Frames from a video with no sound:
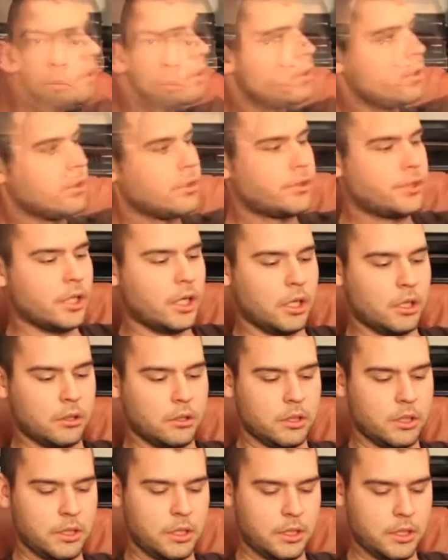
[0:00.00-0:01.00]
So
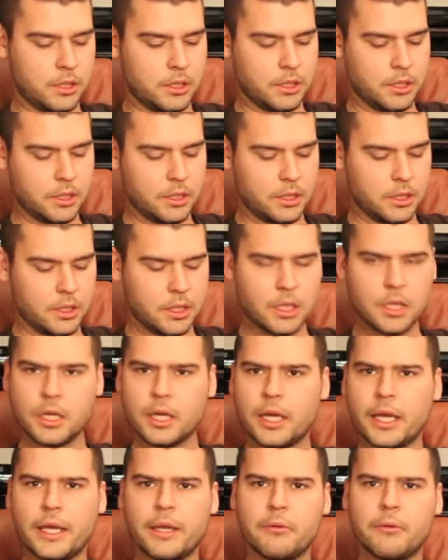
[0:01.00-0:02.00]

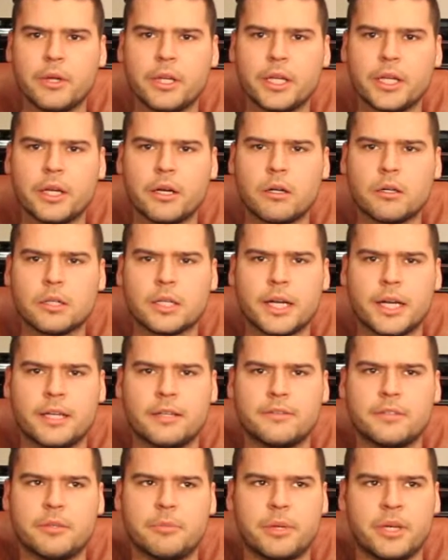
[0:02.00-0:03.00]
it really all kind
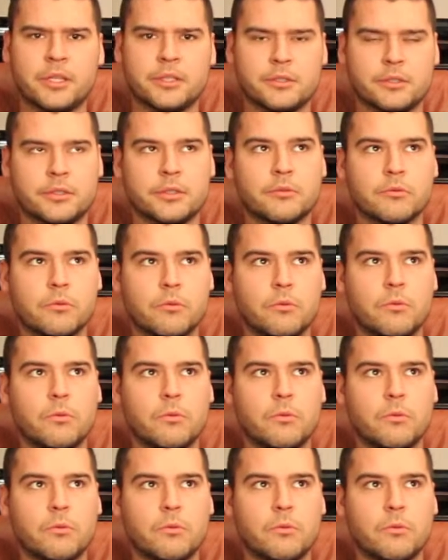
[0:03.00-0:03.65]
of depends on